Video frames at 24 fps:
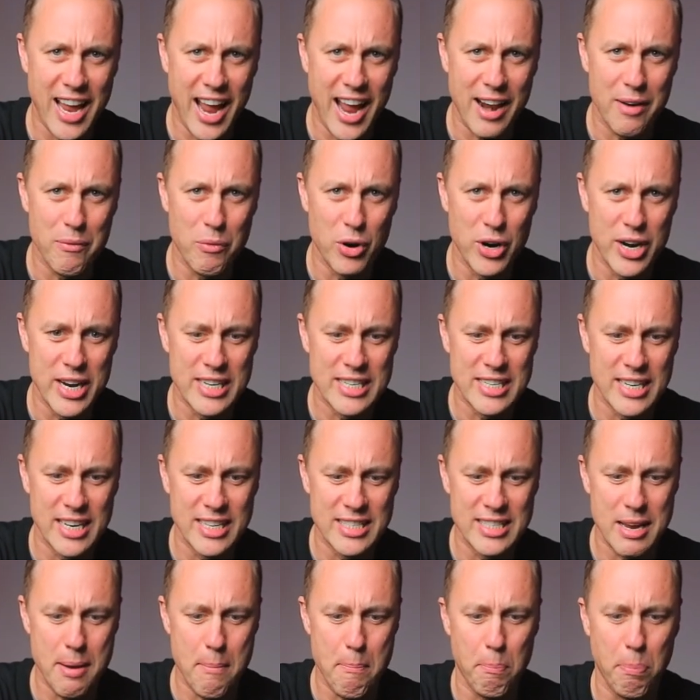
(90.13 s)
And what it
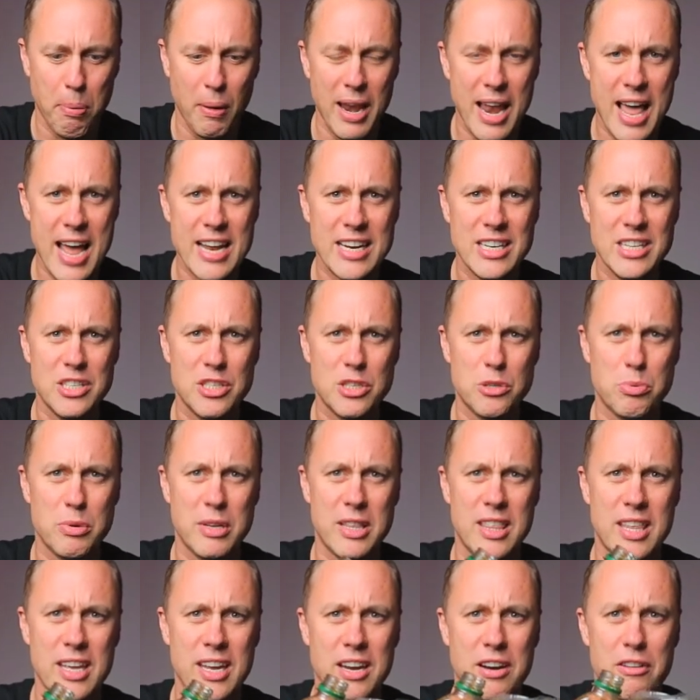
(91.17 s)
does, it blends
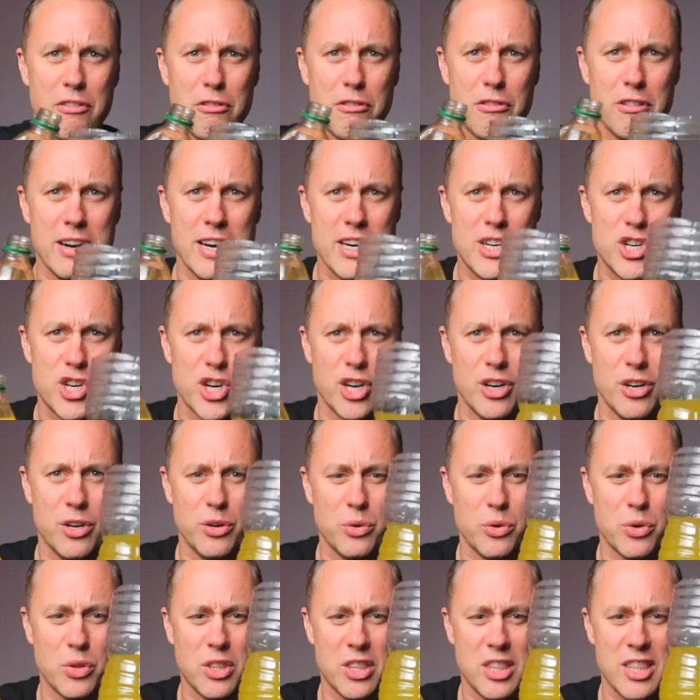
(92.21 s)
with the
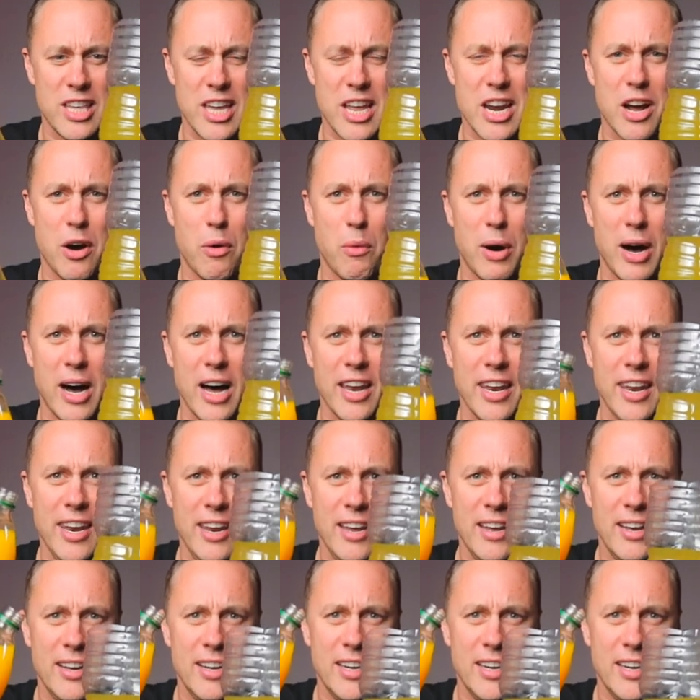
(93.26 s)
original thinner one.